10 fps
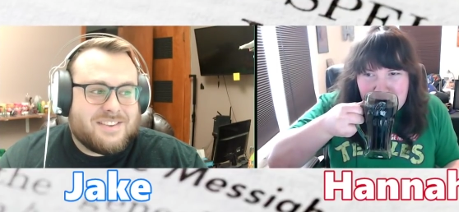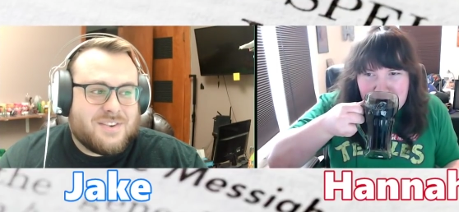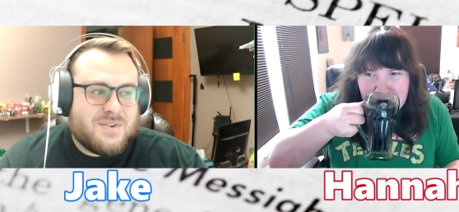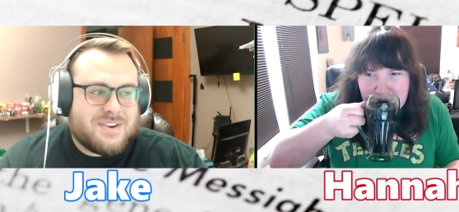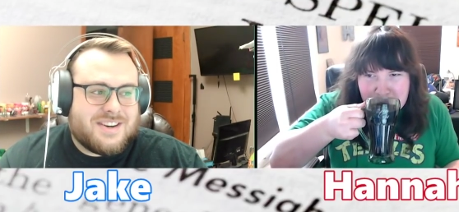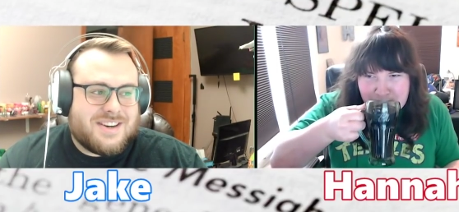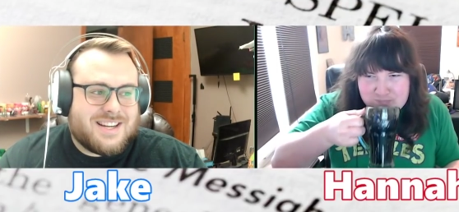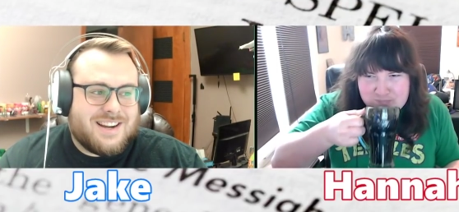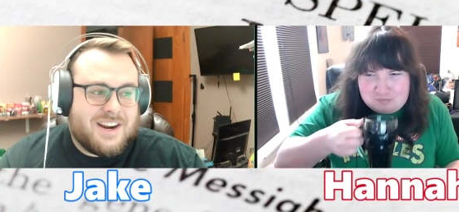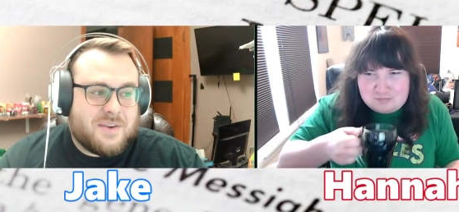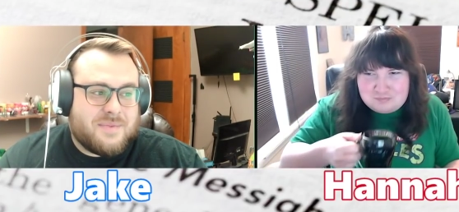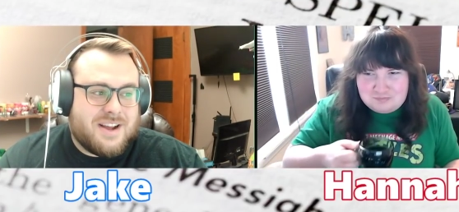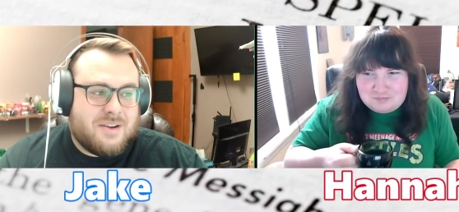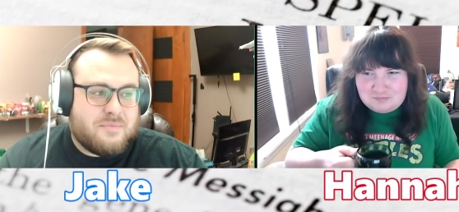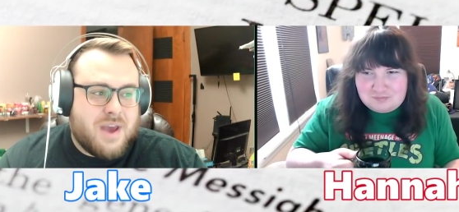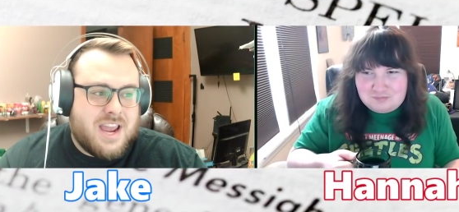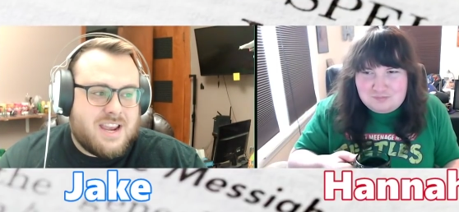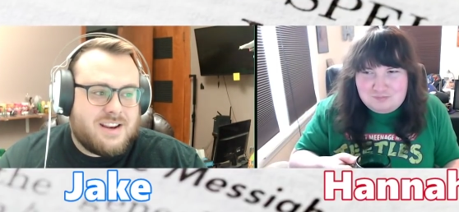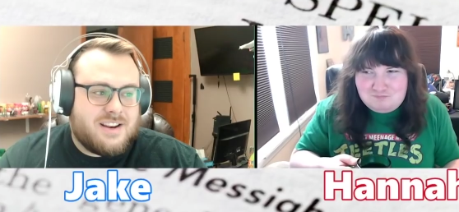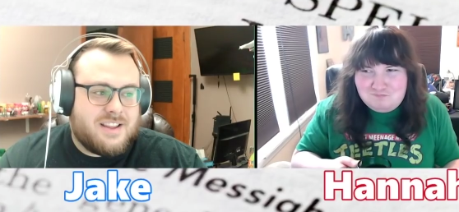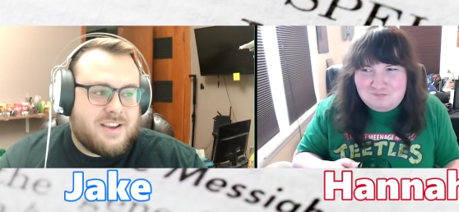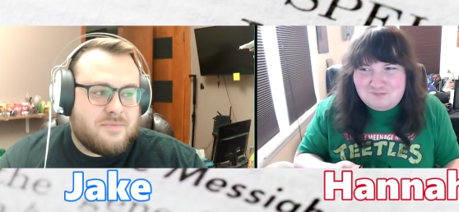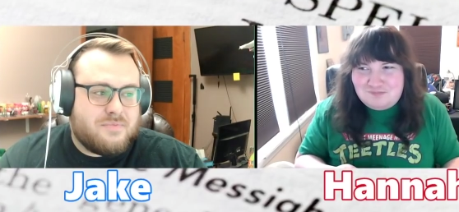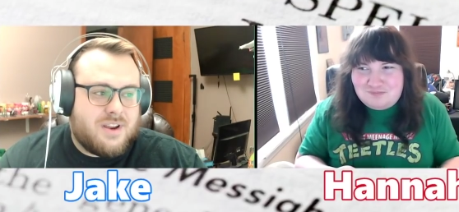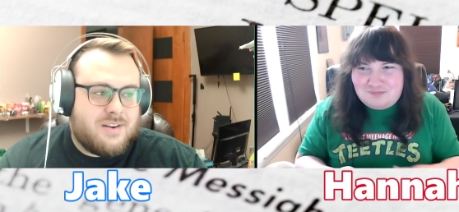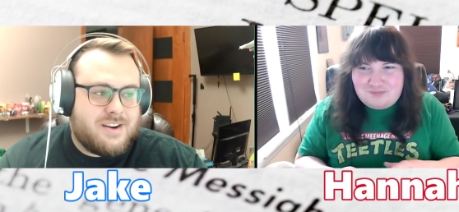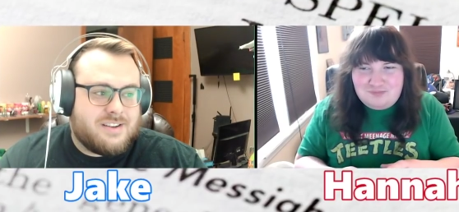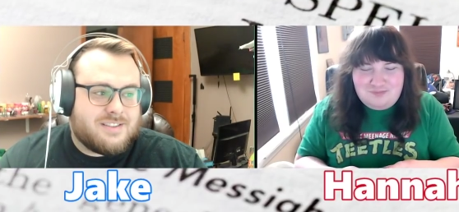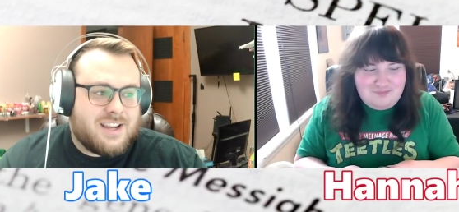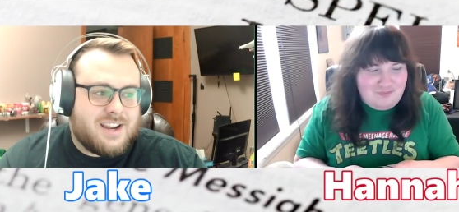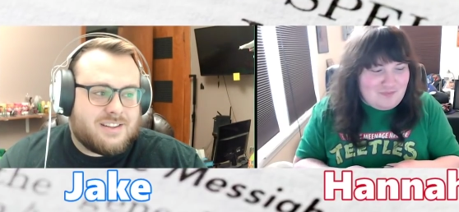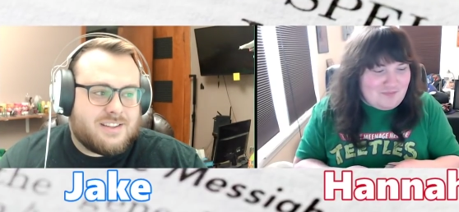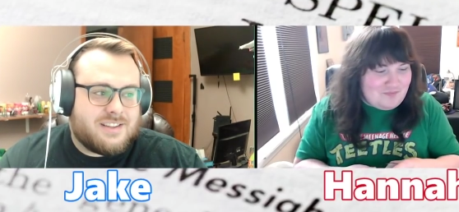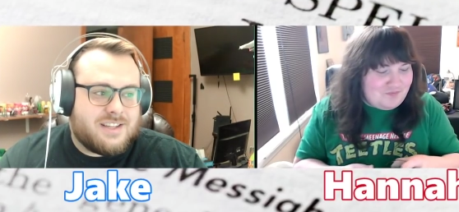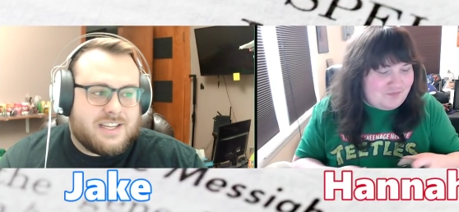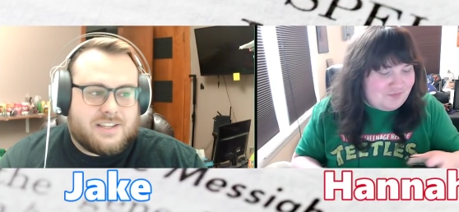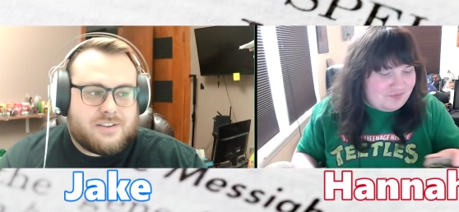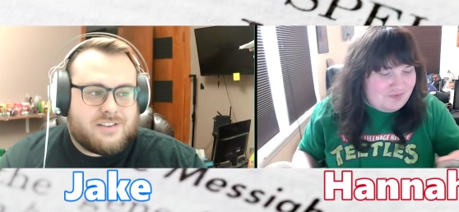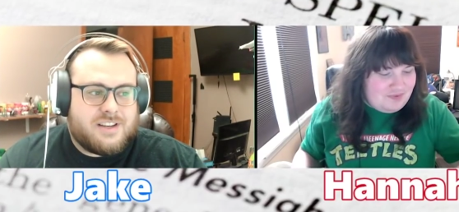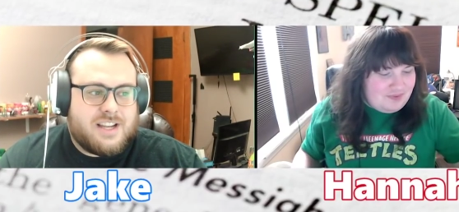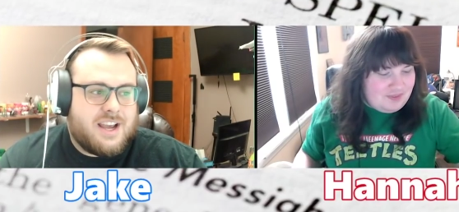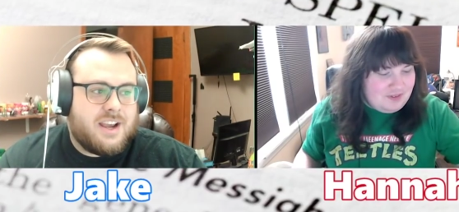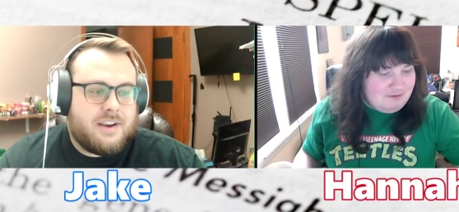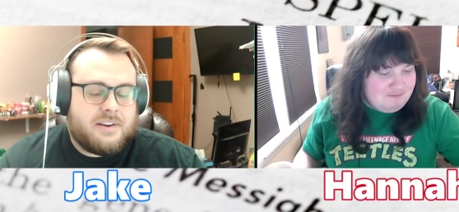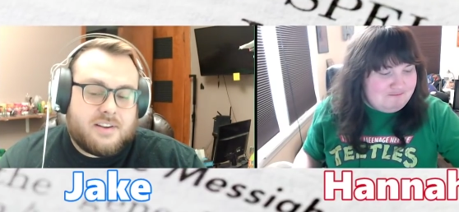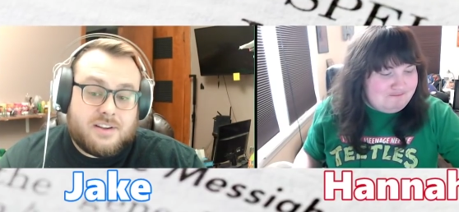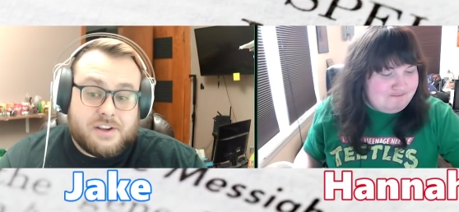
Speaker 1: We're going to talk about paying the imperial tax to Caesar today.